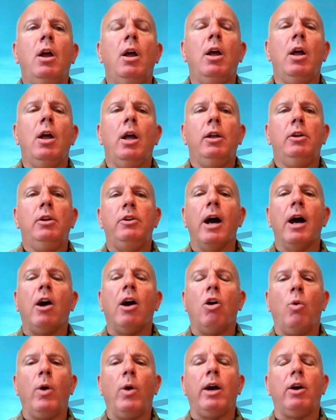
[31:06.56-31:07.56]

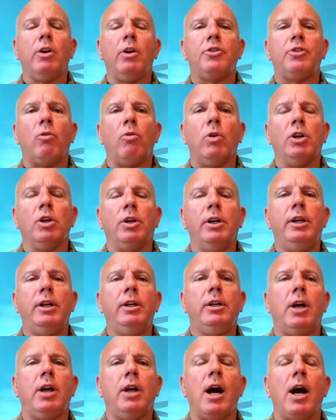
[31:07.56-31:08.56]
Delaware is a really
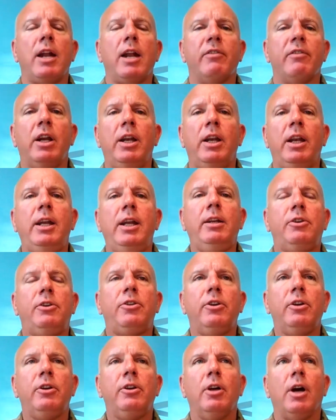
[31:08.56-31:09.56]
kind of a neat
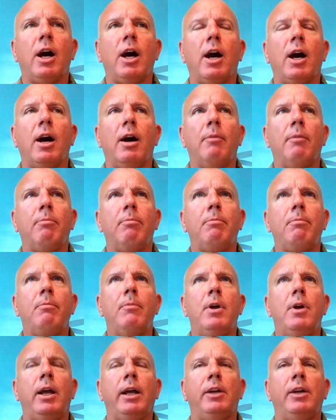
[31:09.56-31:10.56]

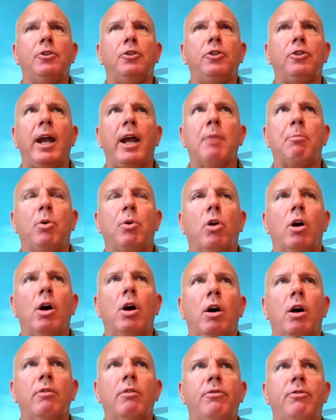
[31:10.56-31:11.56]
example
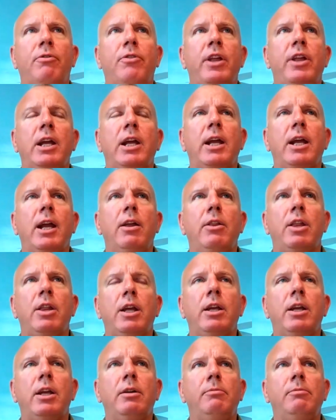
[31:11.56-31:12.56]
of the
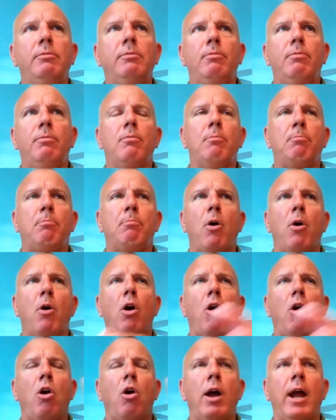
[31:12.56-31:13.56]

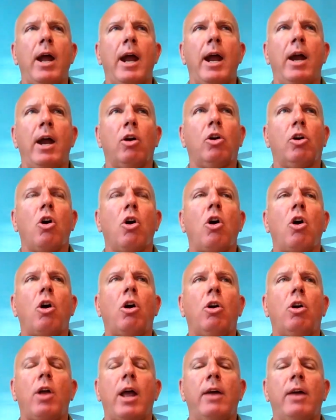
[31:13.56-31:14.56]
Air
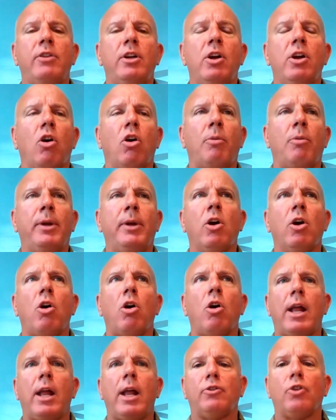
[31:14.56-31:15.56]
Guard and the Army Guard
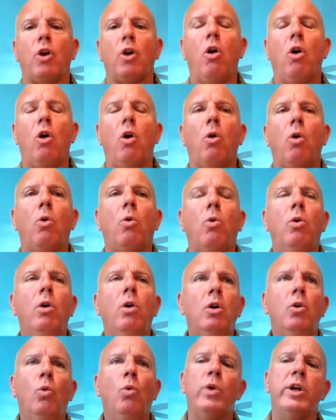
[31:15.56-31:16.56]
as a whole.
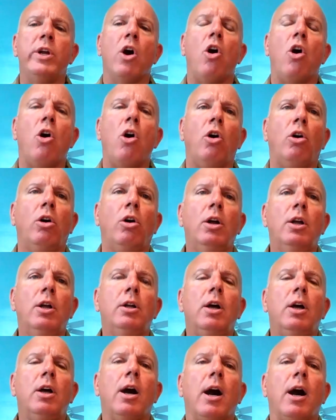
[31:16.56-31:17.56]
We
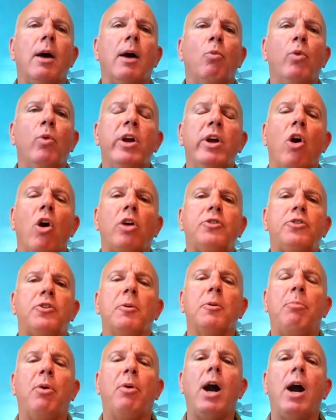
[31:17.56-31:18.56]
are
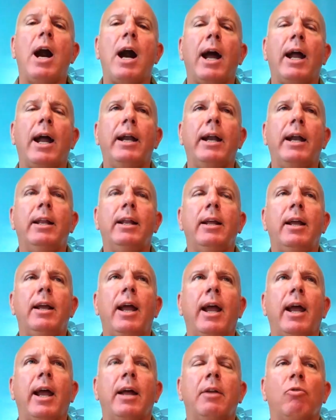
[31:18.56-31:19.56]
supplied
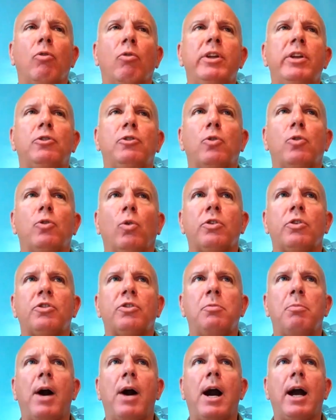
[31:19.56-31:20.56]
and resourced
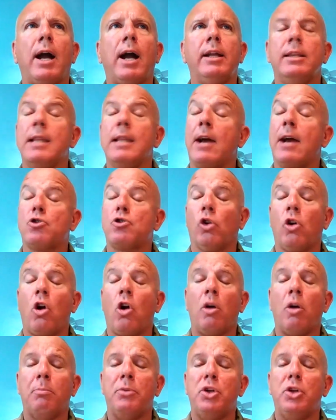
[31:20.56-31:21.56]
by National
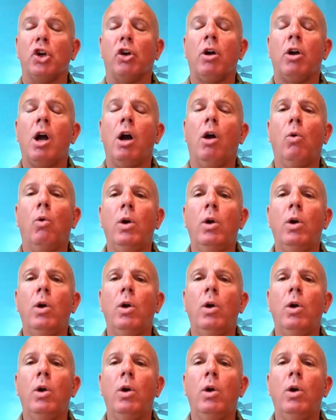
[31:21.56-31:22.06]
Guard Bureau,